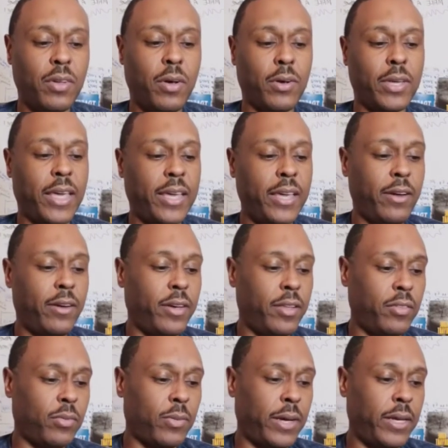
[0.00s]
Okay, here it
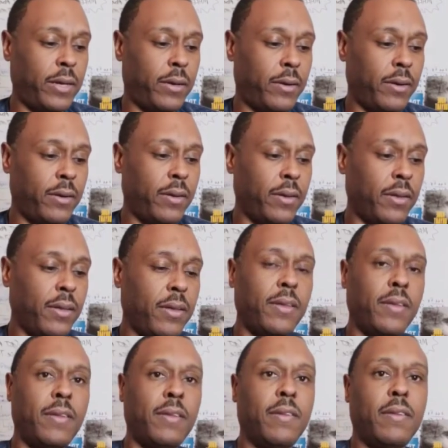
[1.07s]
is right here.
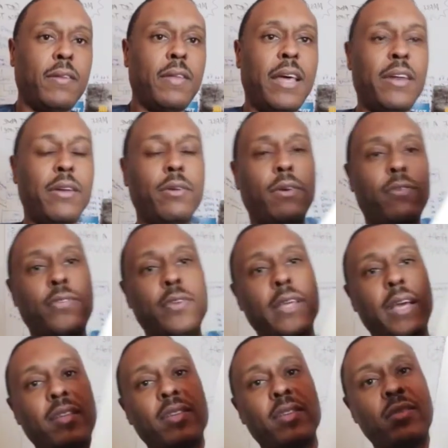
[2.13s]
I don't know if you
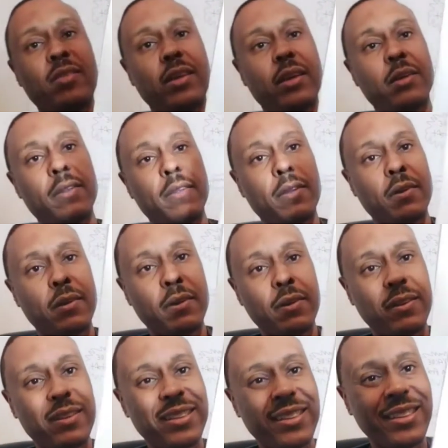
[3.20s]
guys could see it.
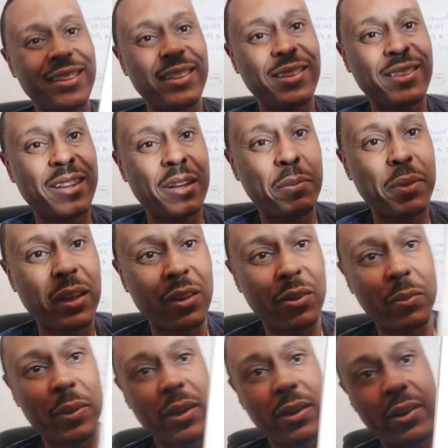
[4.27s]
It's gonna be a little
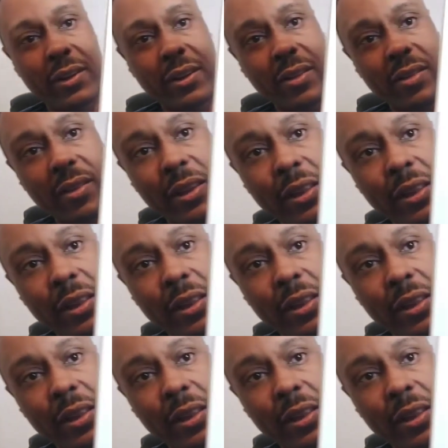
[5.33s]
bit hard to see.